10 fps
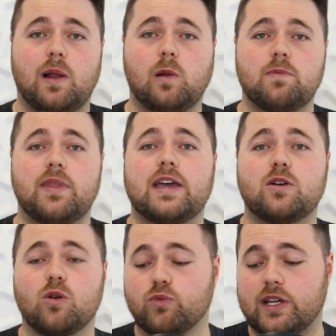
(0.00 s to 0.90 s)
well, they
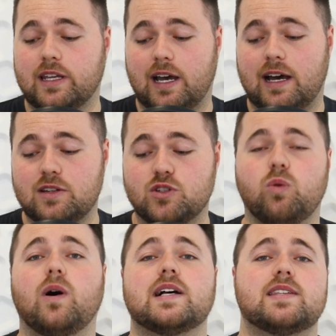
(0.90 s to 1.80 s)
got red carded
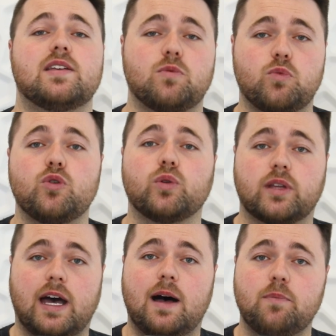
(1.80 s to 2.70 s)
twice at the World
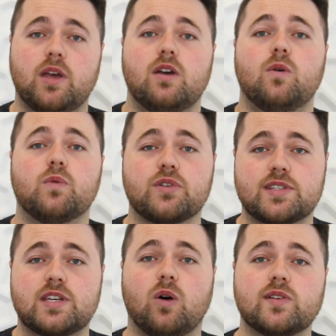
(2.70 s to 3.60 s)
Cup, whereas
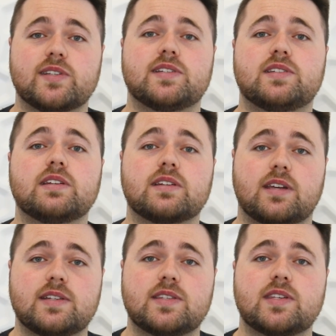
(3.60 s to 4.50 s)
the Aussies didn't
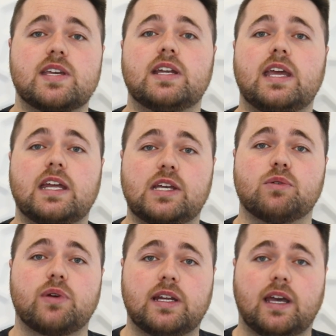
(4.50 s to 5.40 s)
concede any
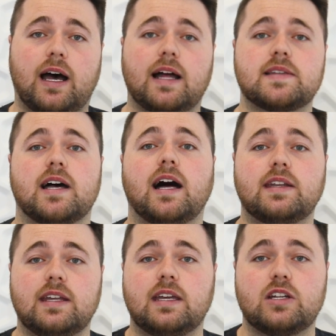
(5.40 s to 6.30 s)
red cards
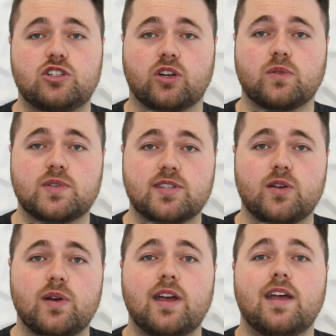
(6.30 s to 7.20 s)
under Eddie Jones,
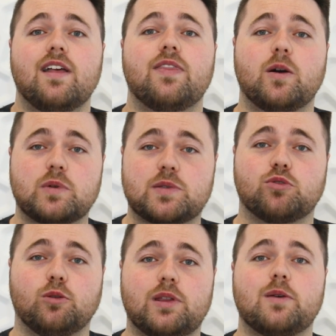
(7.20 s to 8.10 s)
so that was
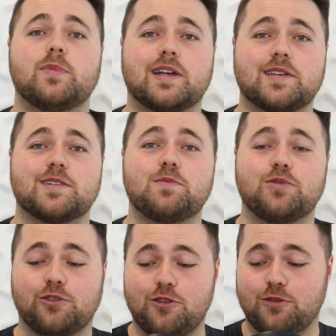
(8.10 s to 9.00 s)
probably the biggest
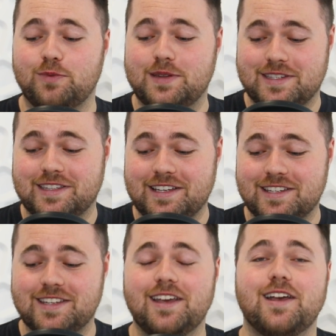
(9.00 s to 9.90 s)
improvements
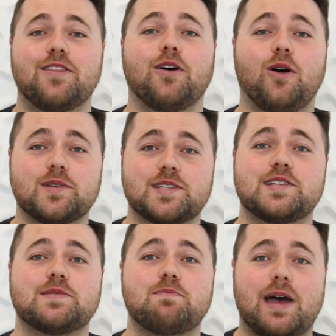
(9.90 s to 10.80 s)
that the
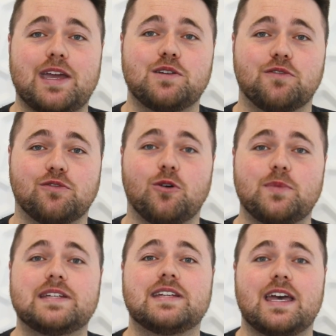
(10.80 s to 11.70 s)
Aussies made from
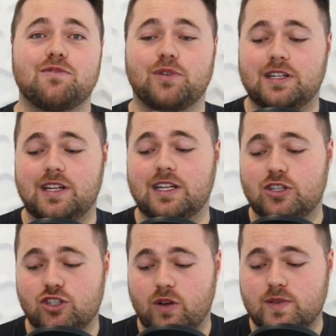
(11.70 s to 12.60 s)
Dave Rennie to Eddie
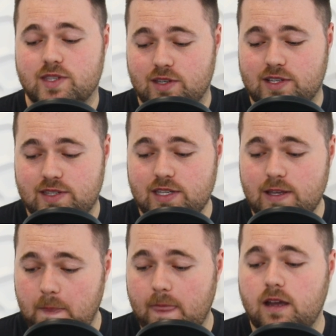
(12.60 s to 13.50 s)
Jones. So you
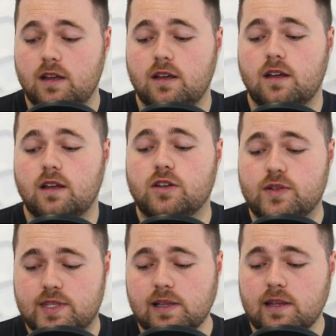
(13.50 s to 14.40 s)
see, New
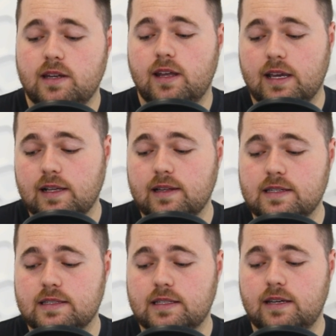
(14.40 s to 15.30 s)
Zealand and
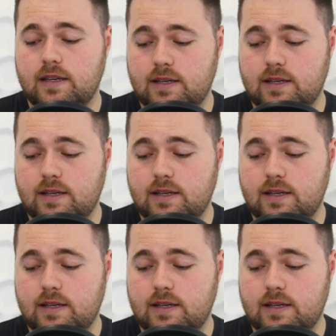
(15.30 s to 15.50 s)
England,